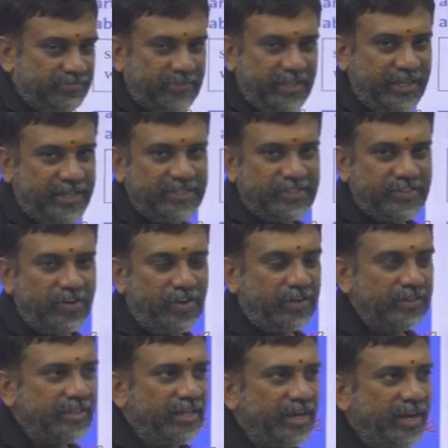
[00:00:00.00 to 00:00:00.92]
It is
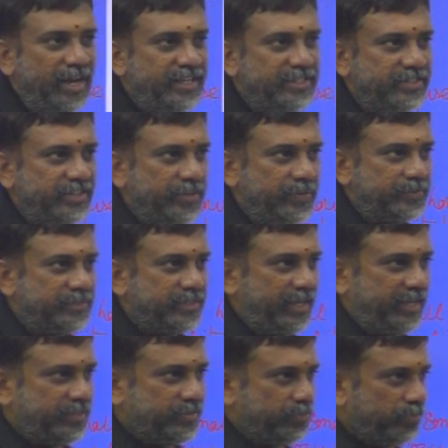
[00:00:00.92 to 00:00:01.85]
not the right
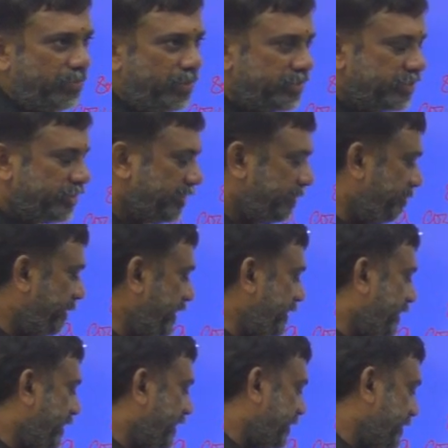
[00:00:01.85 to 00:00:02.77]
usage. What should be
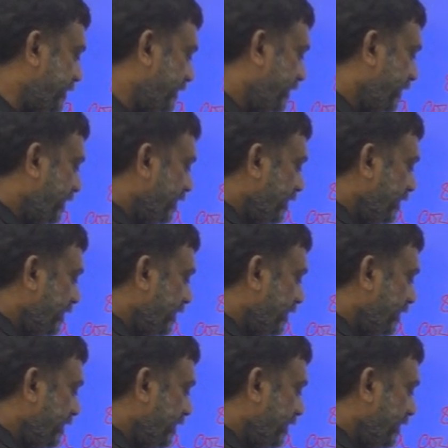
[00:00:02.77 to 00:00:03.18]
that?